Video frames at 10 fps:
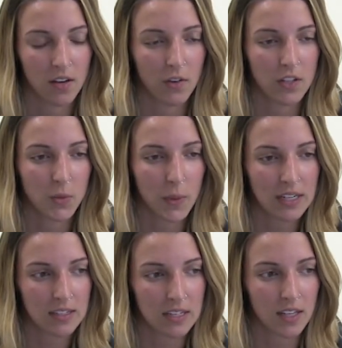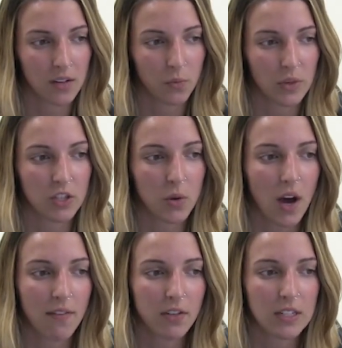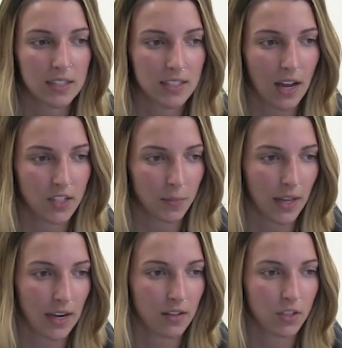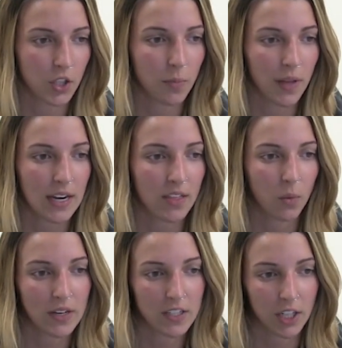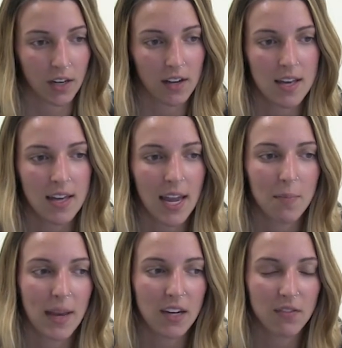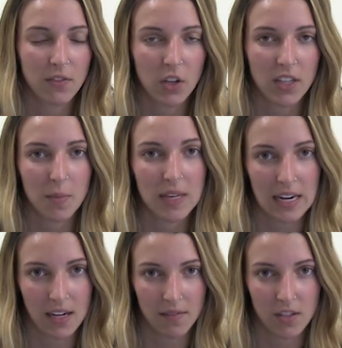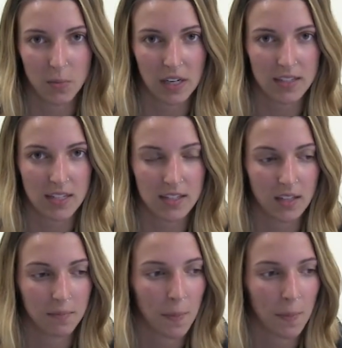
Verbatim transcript: For the spring season, we do offer a discount to players who played in the winter and pay in full in the beginning of the spring season.